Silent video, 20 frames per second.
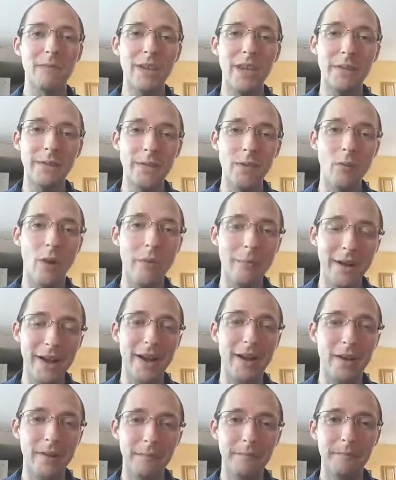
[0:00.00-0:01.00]
If you want my
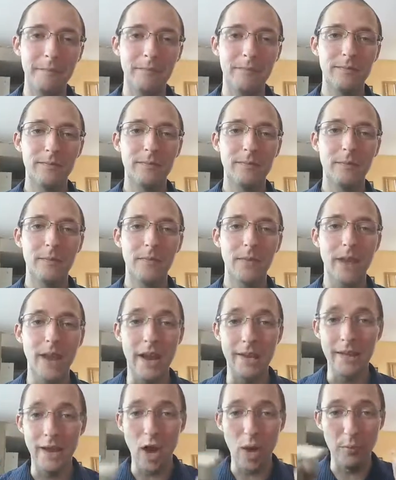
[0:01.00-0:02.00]
help
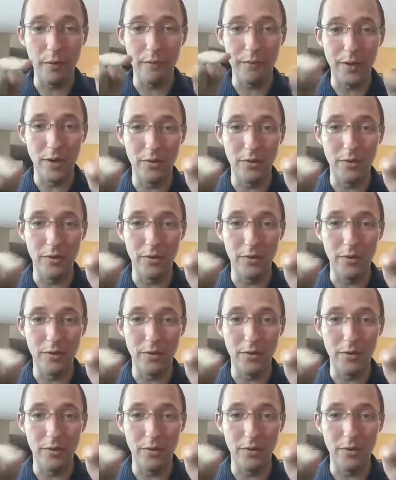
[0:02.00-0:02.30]
and the help of